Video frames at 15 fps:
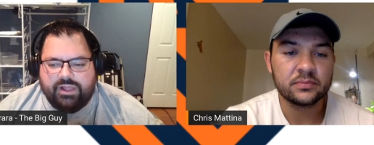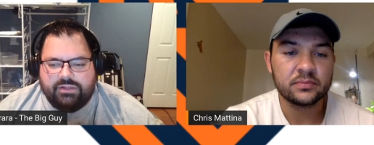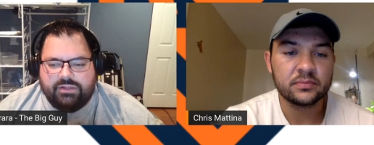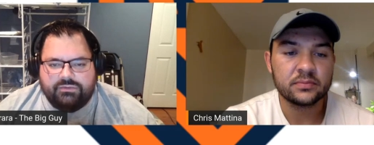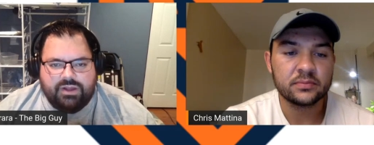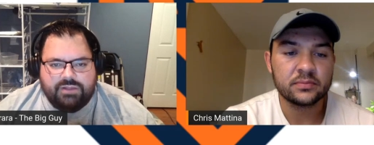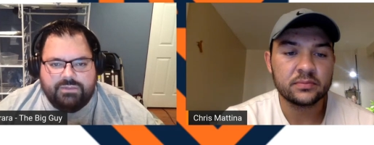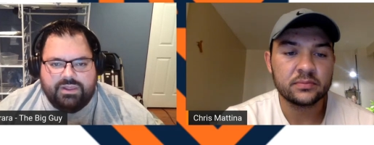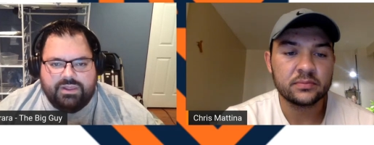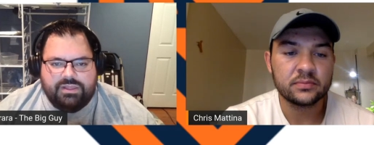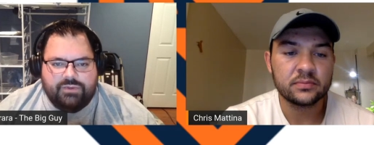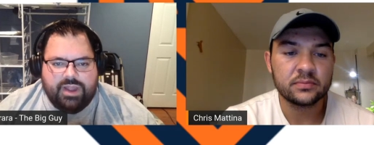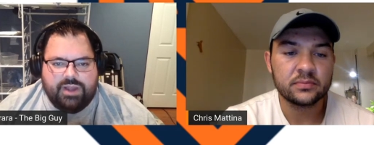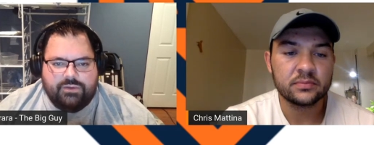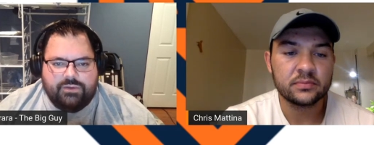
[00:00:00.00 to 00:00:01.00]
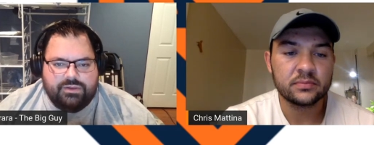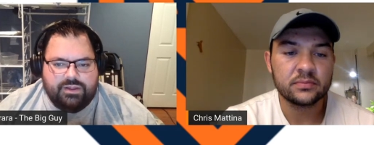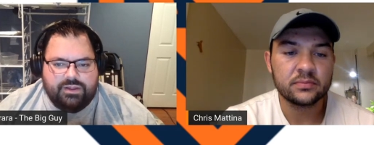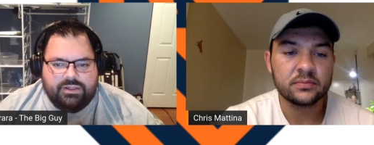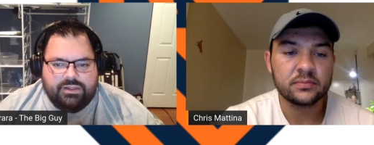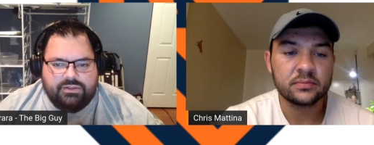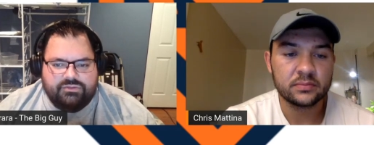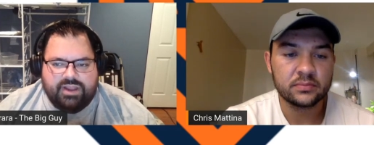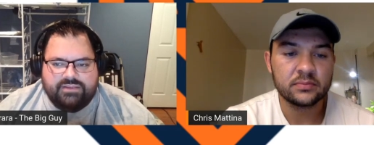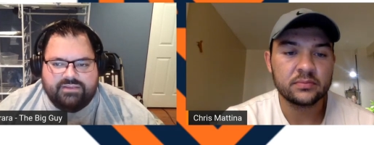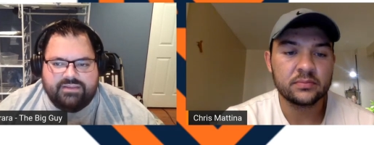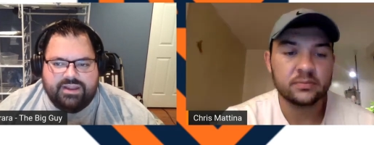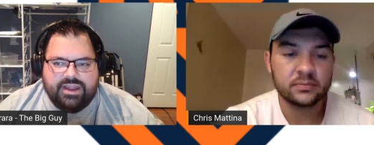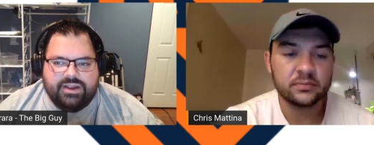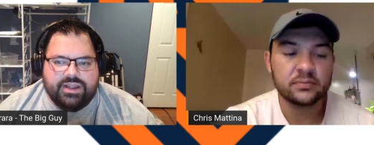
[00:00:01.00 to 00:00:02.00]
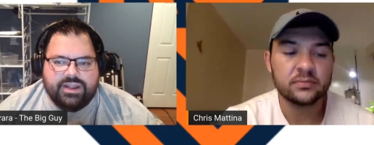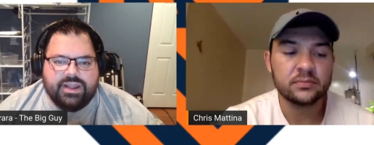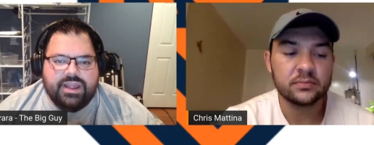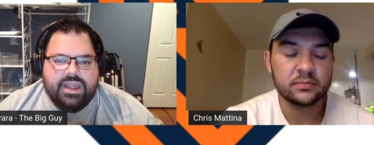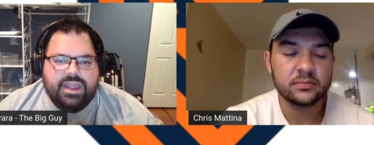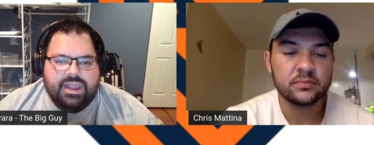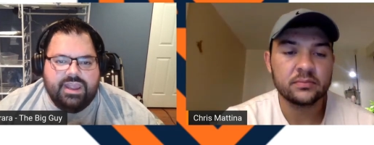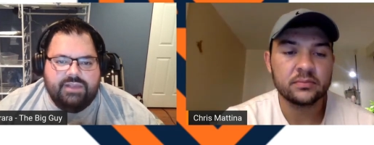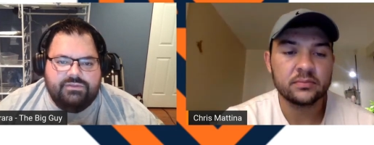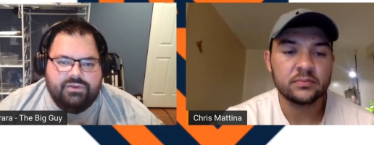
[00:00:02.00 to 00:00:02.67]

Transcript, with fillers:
Speaker 1: profile of rugby throughout uh, the tri-state area.